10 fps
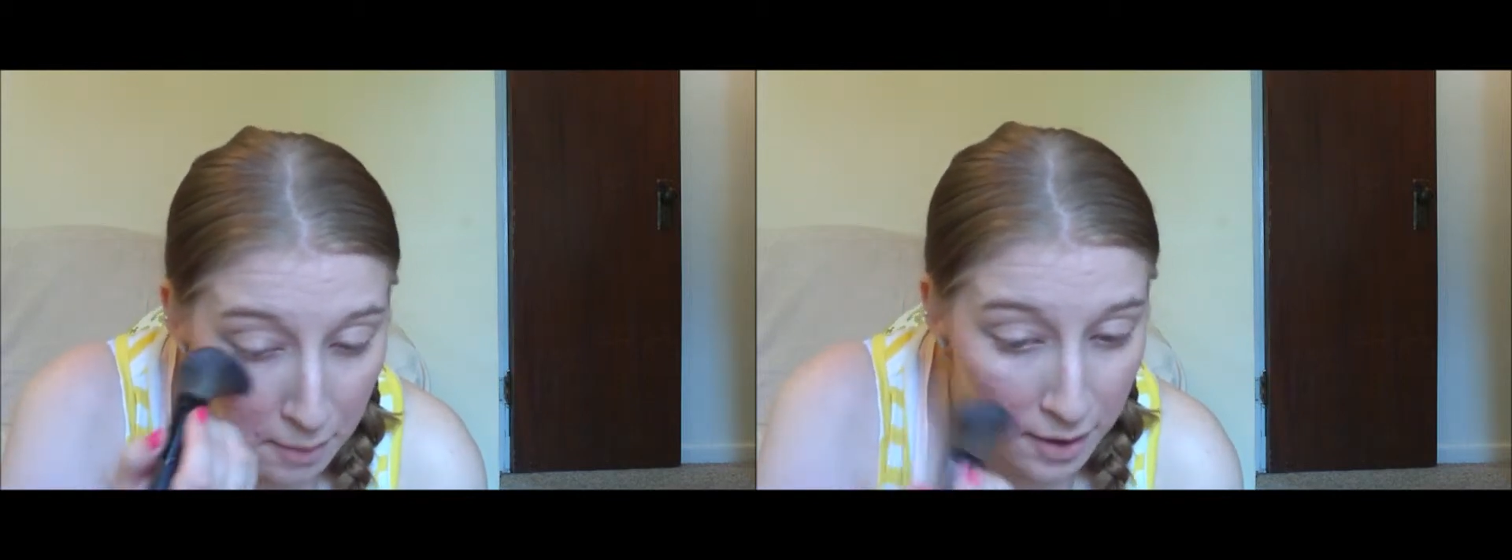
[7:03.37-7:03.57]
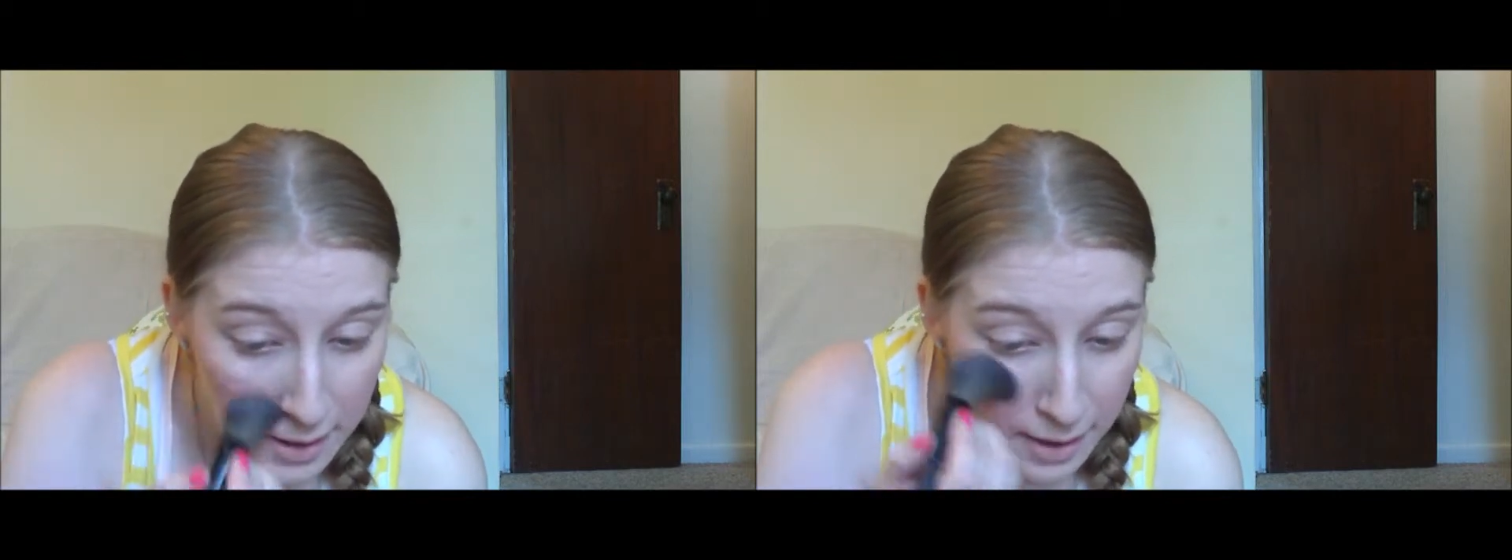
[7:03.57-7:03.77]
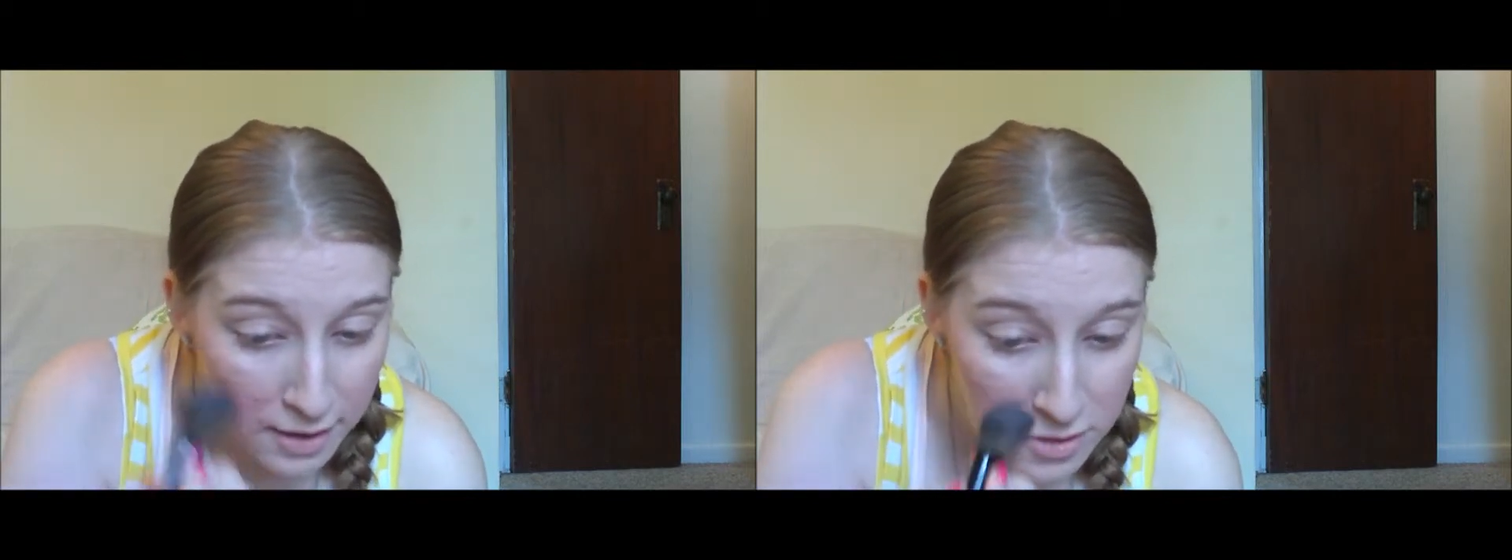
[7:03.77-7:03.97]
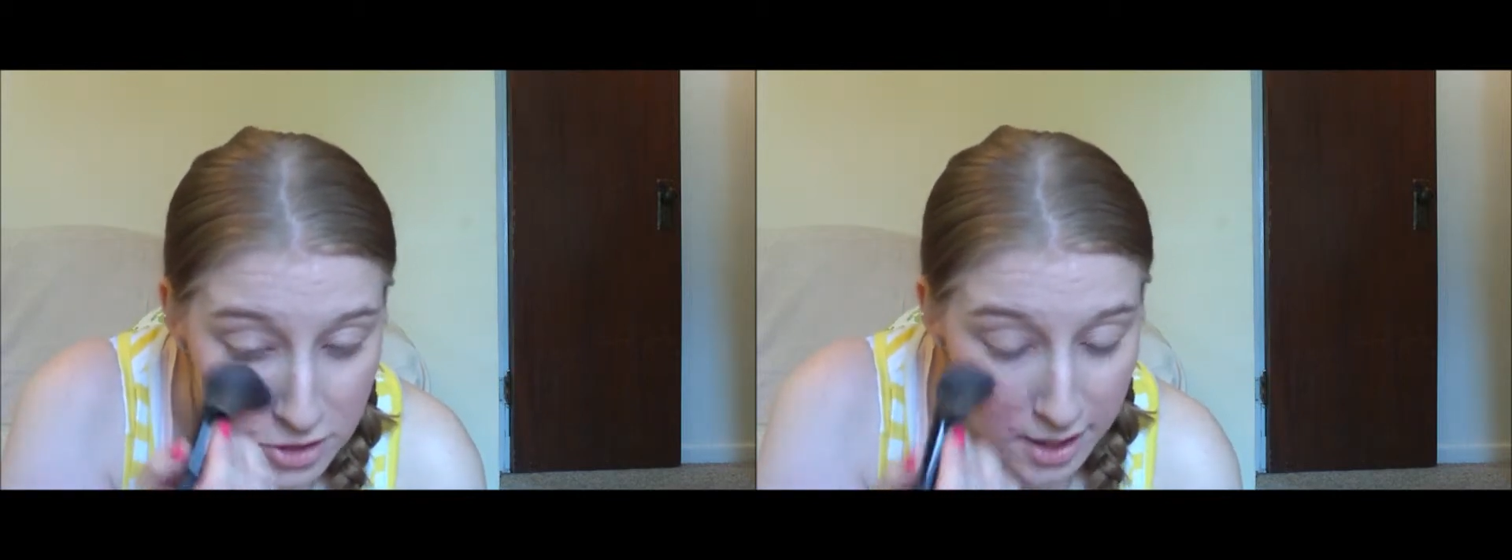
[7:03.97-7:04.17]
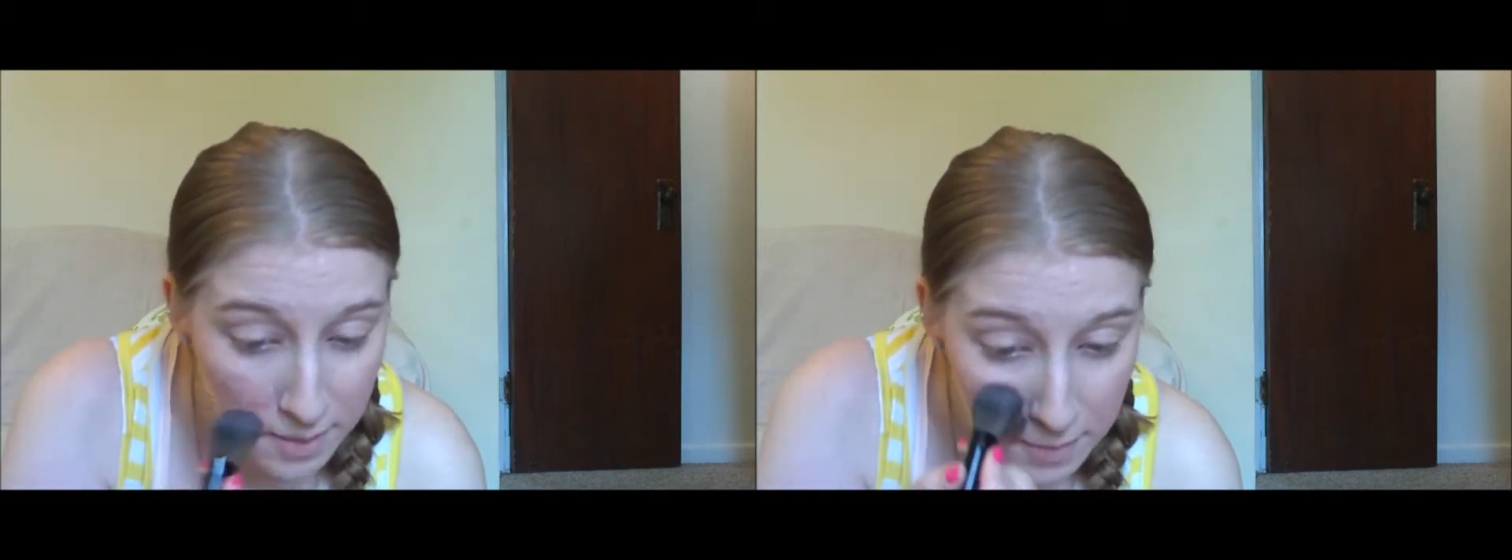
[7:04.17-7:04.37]
kind of L
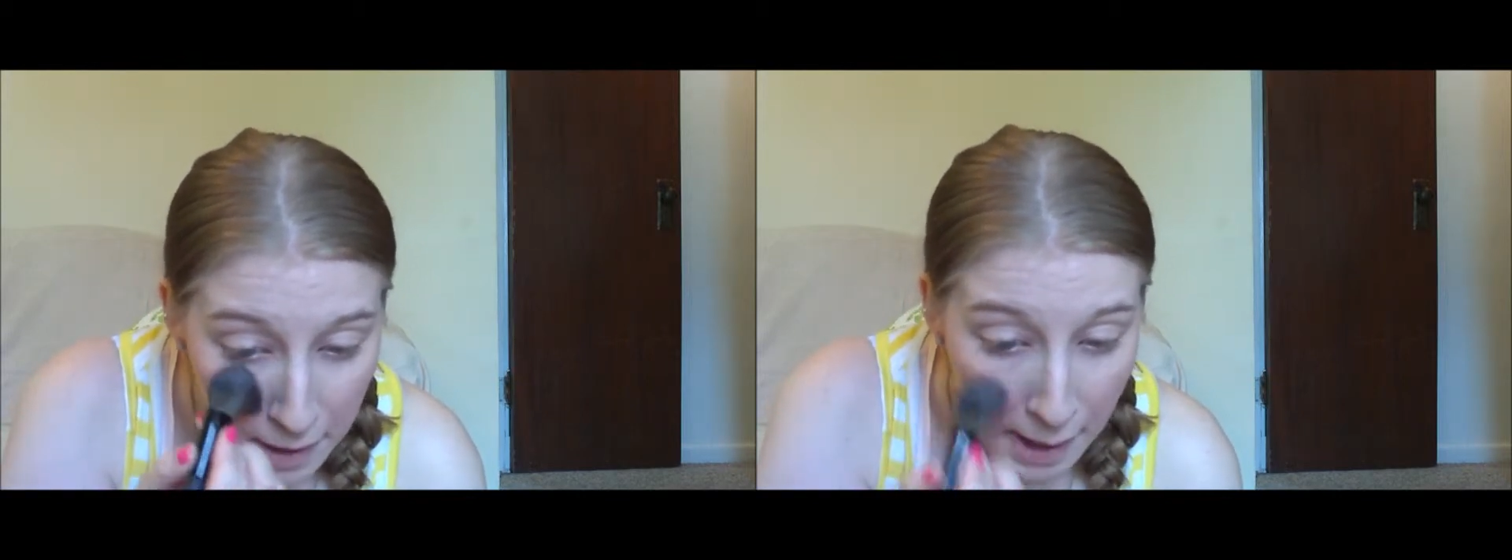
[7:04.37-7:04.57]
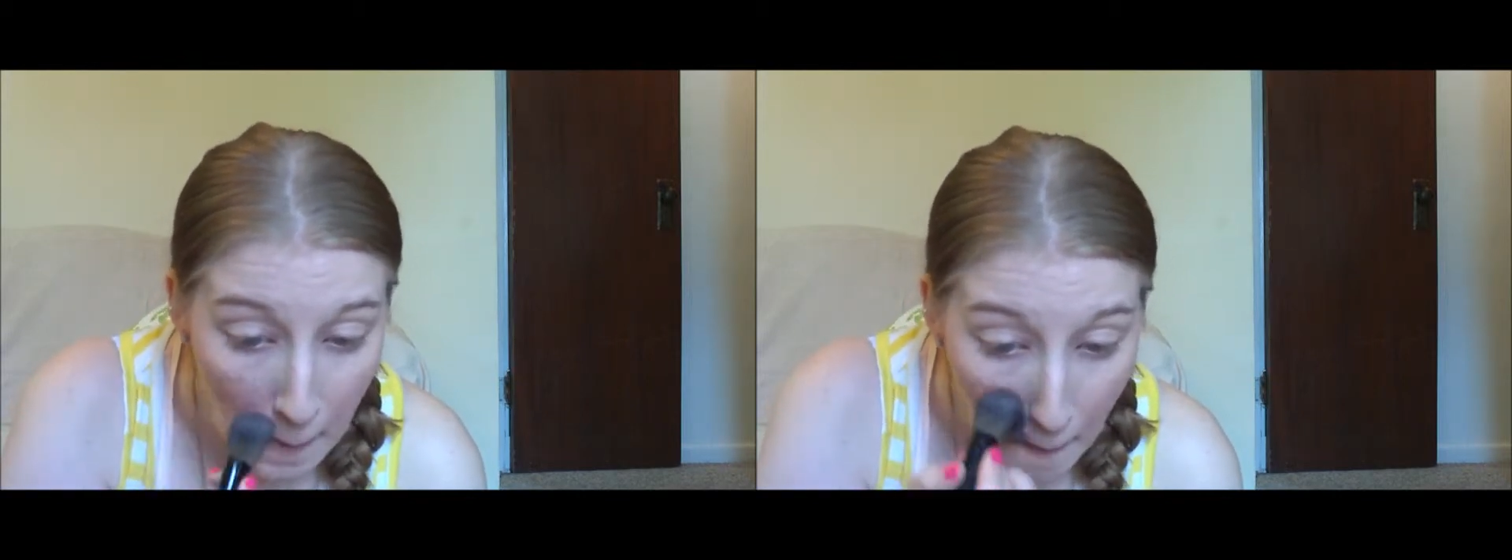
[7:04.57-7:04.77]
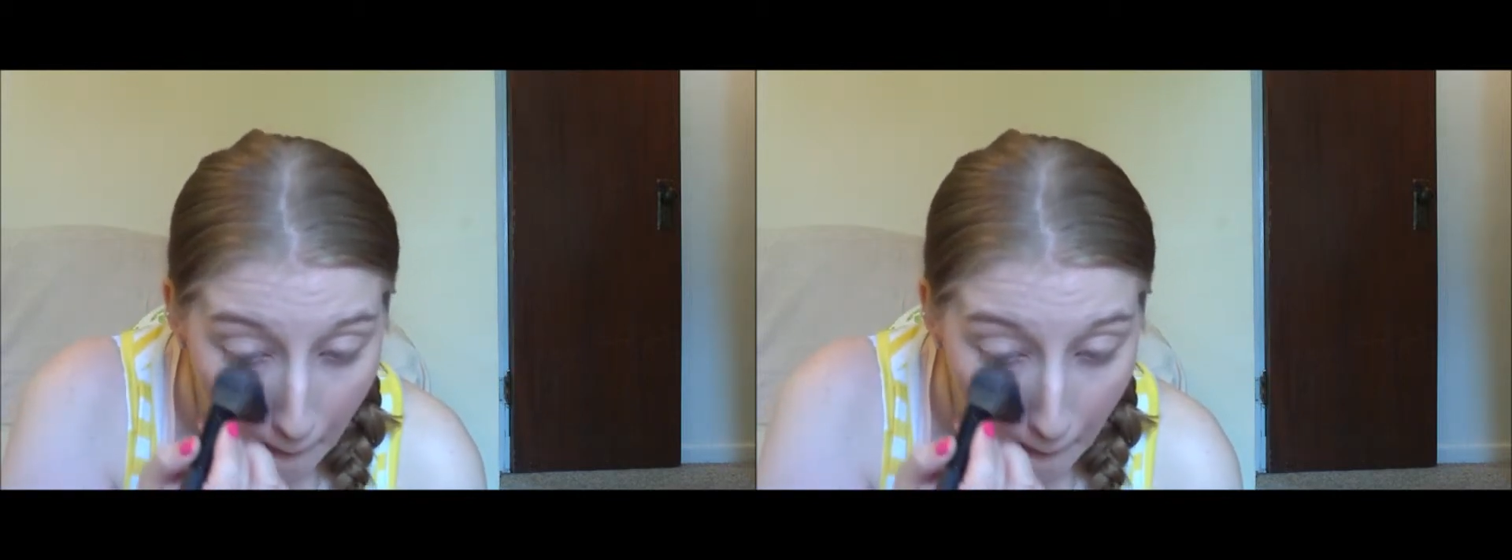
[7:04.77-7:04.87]
shape that